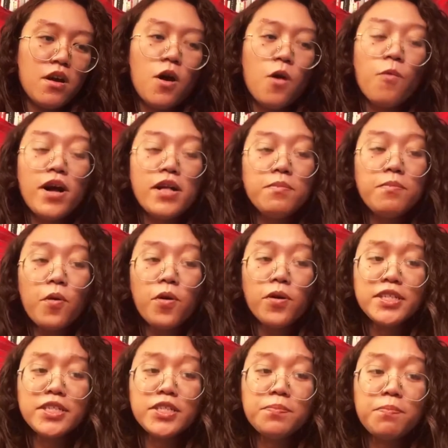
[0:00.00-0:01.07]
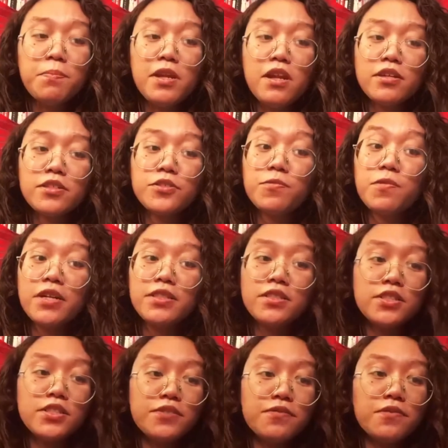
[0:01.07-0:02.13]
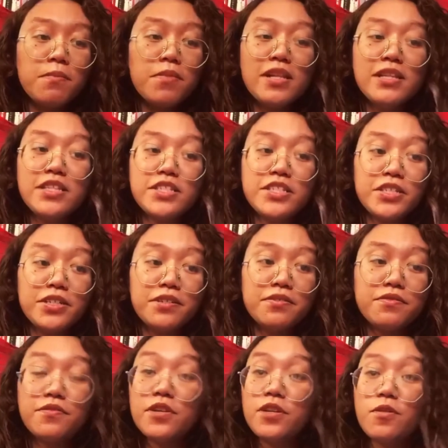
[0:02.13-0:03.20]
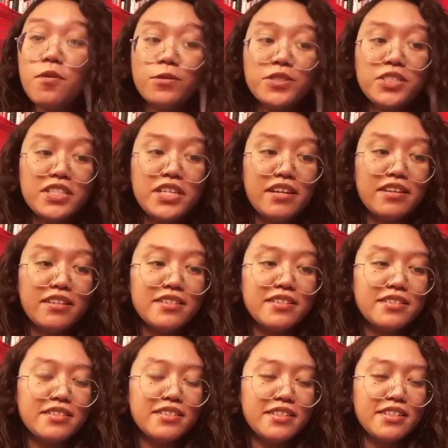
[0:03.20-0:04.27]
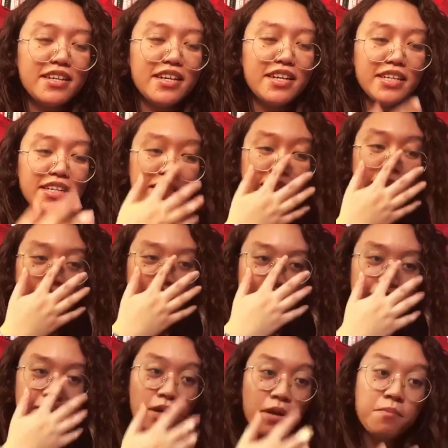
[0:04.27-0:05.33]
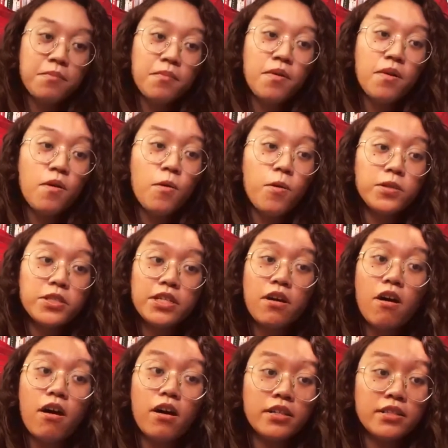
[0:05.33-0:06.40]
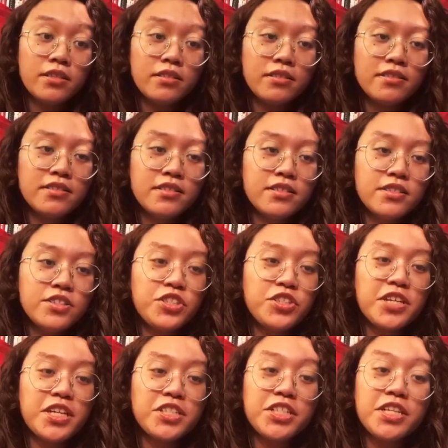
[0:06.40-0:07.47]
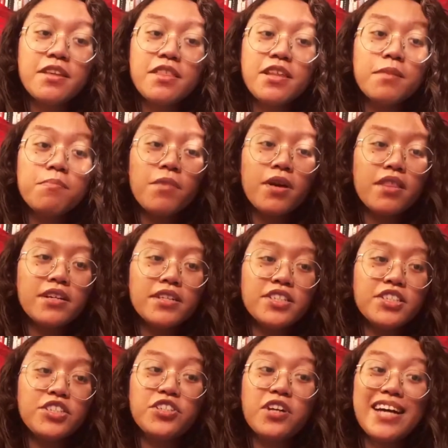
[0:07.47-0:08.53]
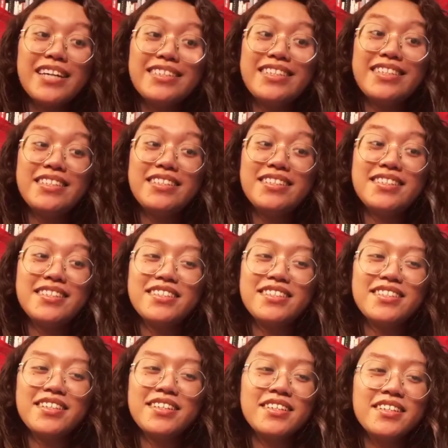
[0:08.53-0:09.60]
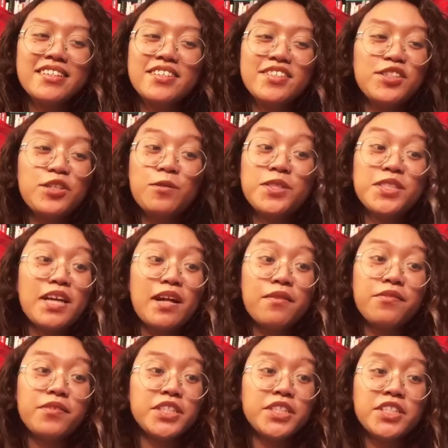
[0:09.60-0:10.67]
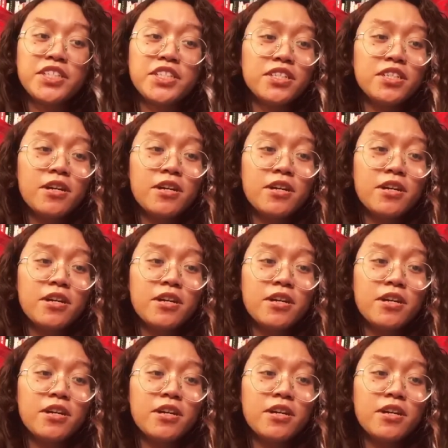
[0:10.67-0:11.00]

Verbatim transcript: while boys plucked runts from the litter for roasting. Some holding on, stretching their mother's dry teats, so selfish.